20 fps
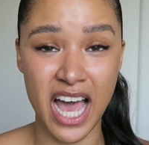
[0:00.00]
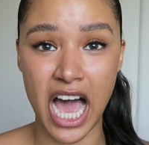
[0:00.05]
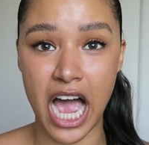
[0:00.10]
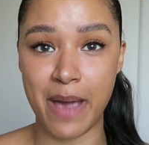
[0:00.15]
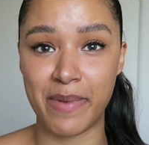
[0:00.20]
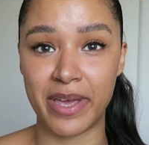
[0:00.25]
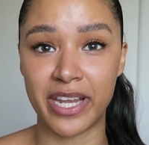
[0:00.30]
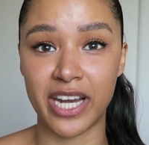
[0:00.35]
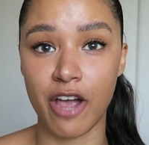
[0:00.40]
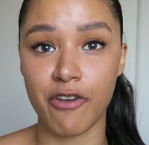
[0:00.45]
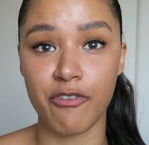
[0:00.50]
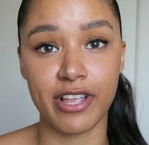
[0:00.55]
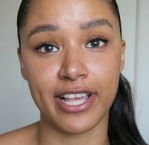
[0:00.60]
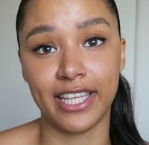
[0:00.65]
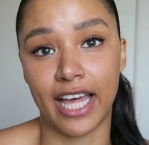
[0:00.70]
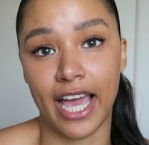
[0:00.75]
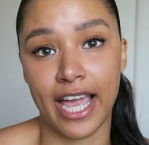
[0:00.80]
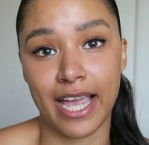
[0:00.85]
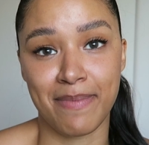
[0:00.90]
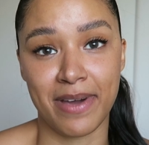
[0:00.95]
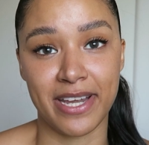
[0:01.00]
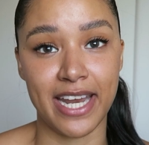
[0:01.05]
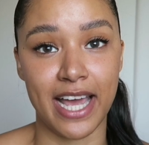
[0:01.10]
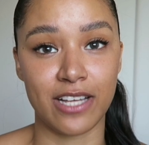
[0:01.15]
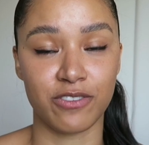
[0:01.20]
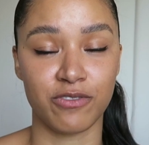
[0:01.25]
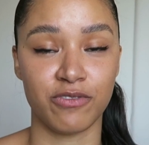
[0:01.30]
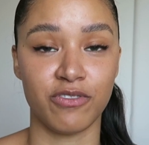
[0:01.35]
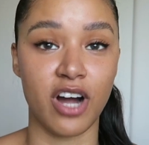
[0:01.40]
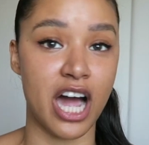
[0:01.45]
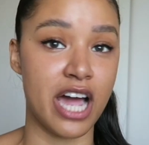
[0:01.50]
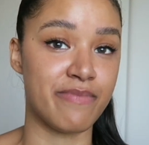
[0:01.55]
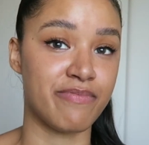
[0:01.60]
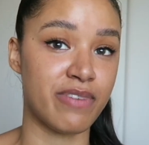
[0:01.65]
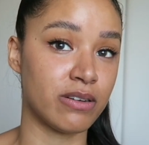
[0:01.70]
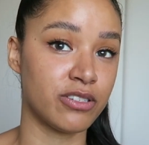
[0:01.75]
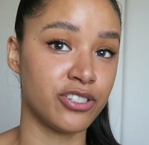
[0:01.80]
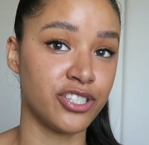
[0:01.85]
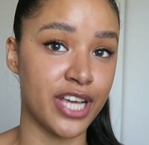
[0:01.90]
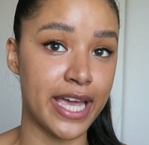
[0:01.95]
I mean, I really like my natural
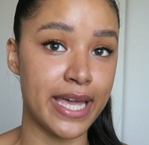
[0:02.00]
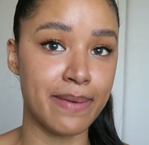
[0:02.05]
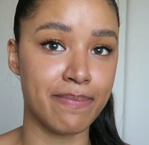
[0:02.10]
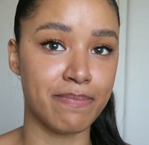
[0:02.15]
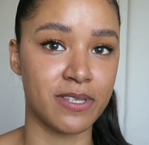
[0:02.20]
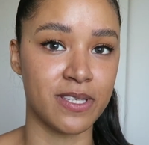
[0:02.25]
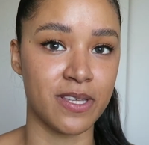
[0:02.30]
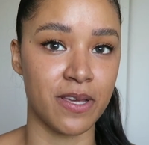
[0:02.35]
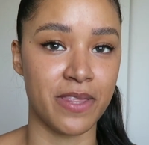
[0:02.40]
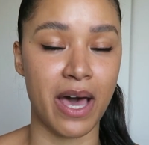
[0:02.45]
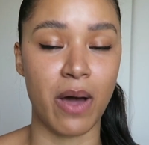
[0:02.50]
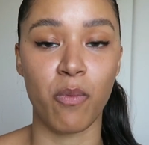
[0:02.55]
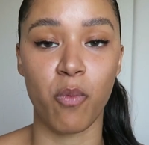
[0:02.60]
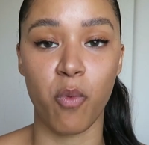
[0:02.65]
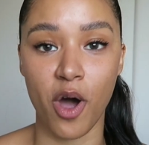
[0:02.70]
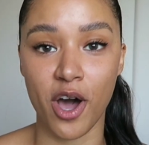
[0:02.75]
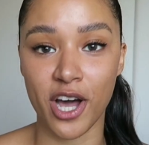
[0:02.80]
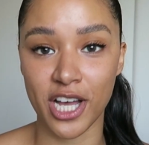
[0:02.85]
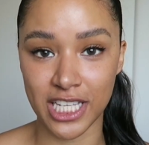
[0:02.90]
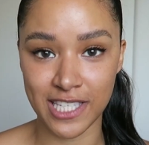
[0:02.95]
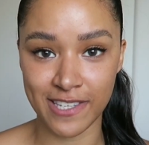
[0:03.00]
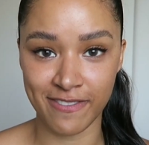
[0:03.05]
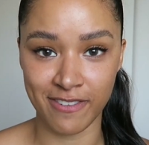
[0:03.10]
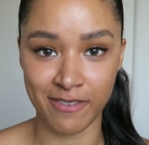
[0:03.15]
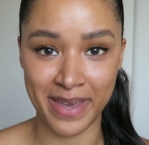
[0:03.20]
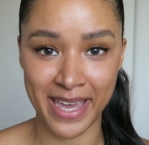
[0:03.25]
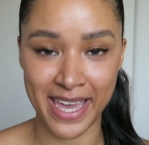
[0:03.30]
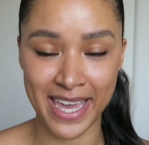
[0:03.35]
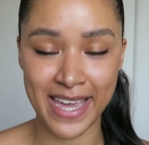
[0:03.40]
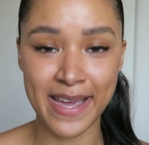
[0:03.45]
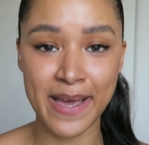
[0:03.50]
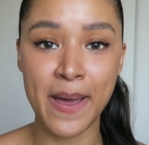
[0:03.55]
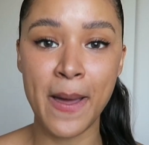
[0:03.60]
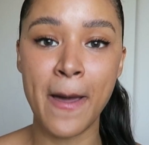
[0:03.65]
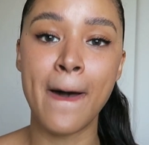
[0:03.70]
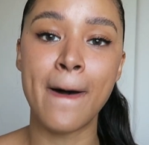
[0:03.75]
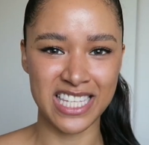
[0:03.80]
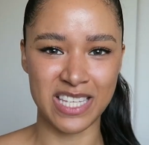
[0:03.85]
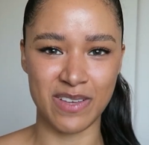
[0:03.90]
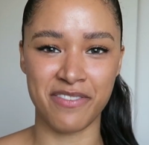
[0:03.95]
eyebrow shape, so that works for me.
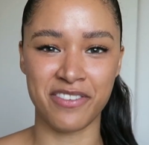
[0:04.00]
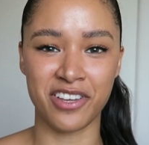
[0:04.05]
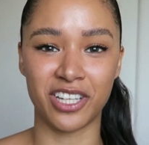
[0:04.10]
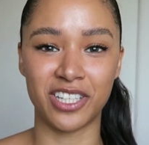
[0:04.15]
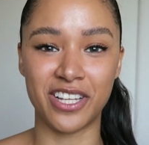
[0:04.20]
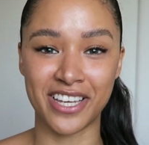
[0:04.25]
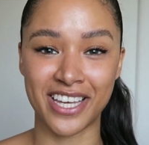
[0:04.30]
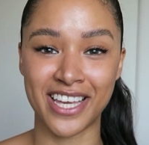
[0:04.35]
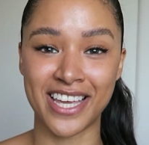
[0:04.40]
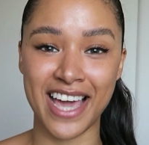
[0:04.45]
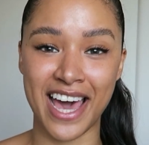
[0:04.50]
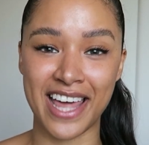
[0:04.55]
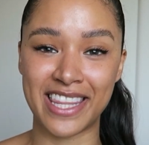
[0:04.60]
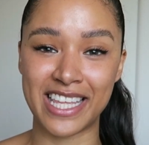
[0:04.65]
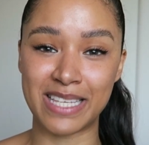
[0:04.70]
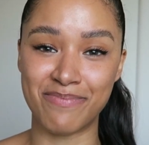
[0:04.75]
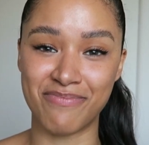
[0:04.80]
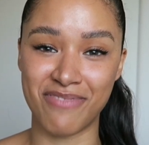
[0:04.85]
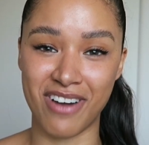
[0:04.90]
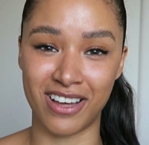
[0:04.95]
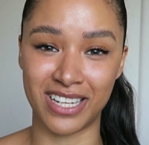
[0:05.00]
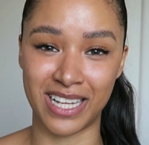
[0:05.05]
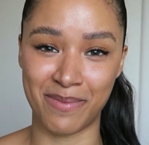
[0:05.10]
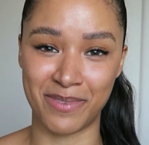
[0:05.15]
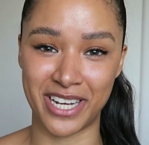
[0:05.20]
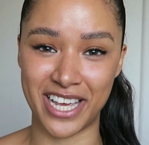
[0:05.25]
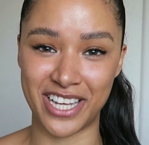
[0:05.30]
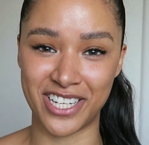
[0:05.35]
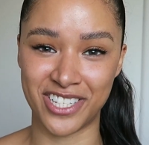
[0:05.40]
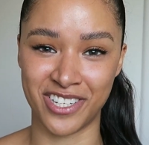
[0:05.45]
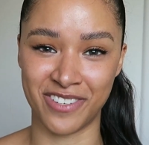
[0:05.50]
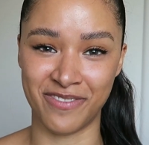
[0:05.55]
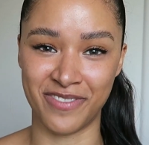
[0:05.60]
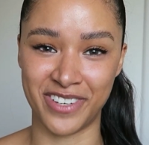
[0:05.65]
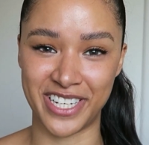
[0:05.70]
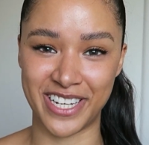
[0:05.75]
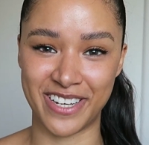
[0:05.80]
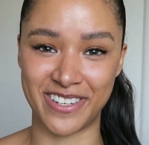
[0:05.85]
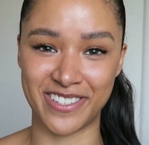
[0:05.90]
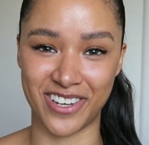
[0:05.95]
So if you're looking at these brow lamination
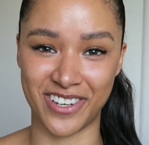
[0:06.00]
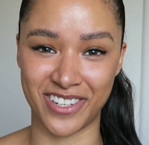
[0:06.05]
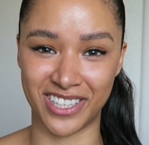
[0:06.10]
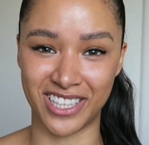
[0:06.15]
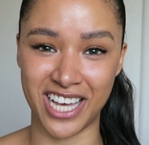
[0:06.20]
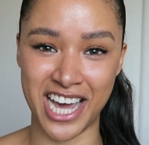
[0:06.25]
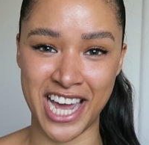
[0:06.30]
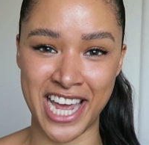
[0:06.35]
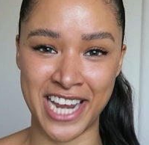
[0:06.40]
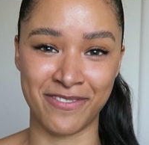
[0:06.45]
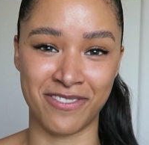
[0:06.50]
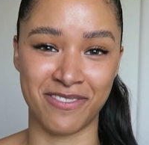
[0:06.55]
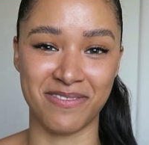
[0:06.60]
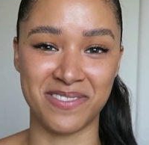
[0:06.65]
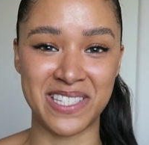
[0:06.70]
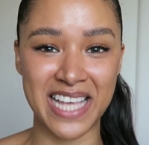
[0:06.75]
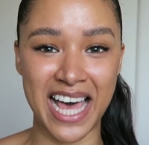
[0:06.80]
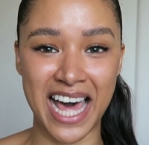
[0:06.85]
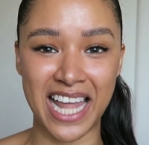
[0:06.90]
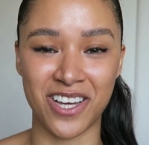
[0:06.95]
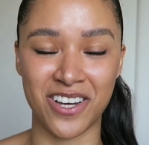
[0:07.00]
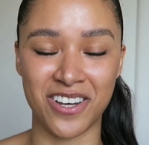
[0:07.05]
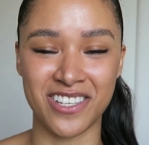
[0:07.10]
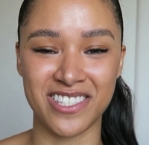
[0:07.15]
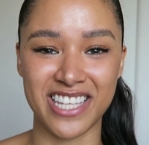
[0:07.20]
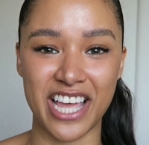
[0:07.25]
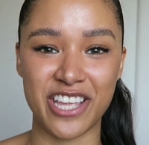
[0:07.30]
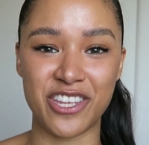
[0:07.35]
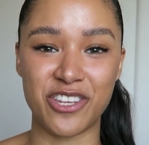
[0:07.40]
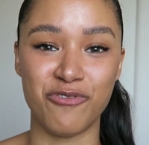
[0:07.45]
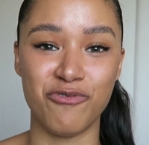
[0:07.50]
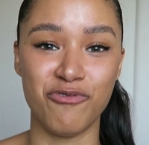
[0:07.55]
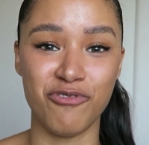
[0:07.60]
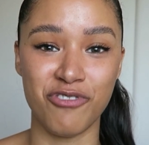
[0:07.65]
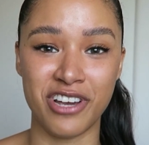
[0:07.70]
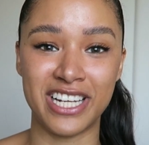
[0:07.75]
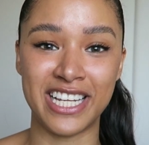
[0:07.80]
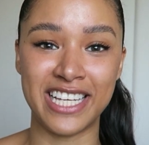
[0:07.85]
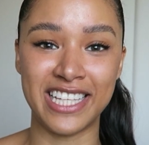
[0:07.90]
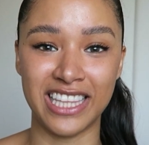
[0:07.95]
videos online from salons and you
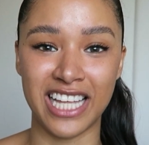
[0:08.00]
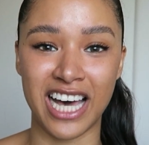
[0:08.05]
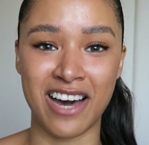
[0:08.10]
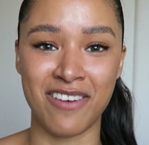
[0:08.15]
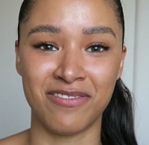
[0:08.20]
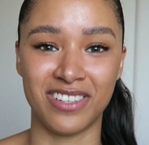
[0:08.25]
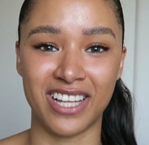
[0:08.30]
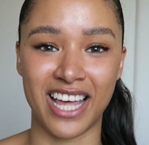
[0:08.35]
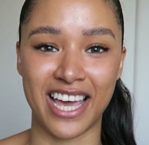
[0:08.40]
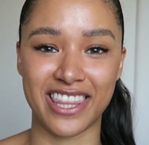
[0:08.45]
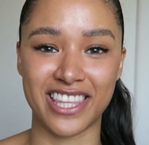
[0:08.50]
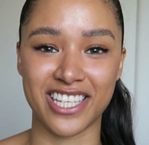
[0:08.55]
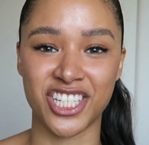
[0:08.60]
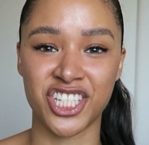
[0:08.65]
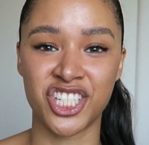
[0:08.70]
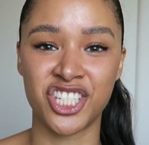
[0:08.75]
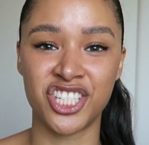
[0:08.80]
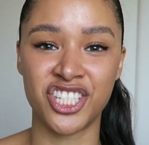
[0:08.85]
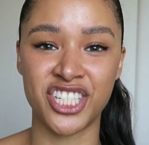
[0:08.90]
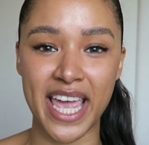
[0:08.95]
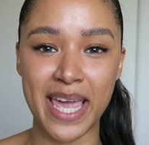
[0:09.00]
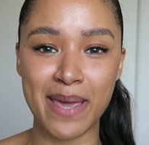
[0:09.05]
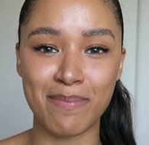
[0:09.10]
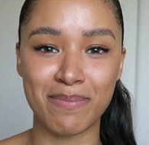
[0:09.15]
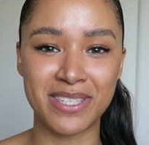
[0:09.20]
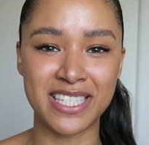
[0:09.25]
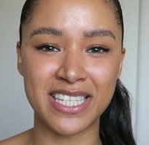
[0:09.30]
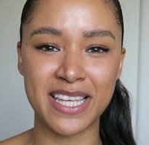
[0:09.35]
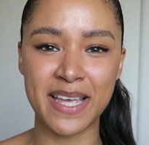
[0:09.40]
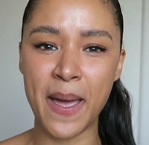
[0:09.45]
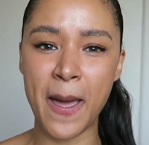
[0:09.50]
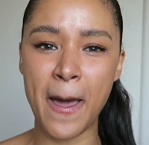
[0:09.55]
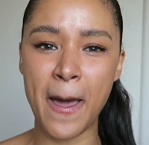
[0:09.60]
really love like the shaped